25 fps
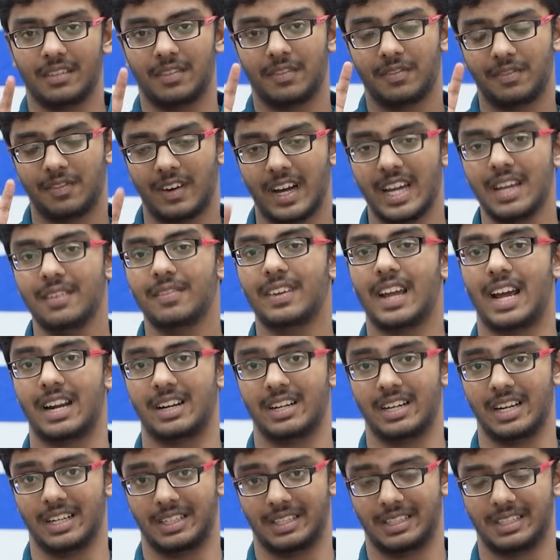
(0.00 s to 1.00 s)
five
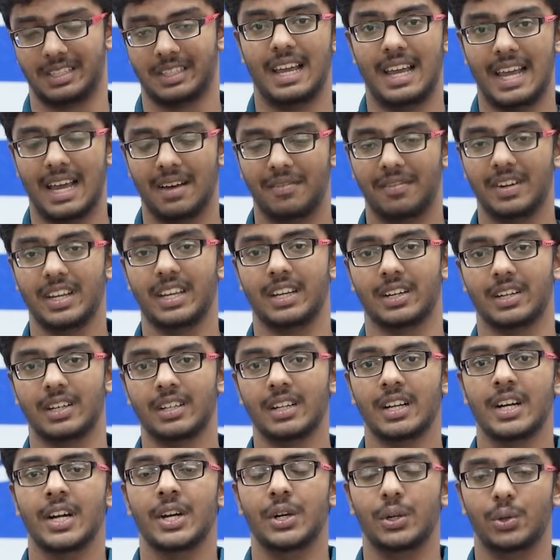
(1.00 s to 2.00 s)
candidates every year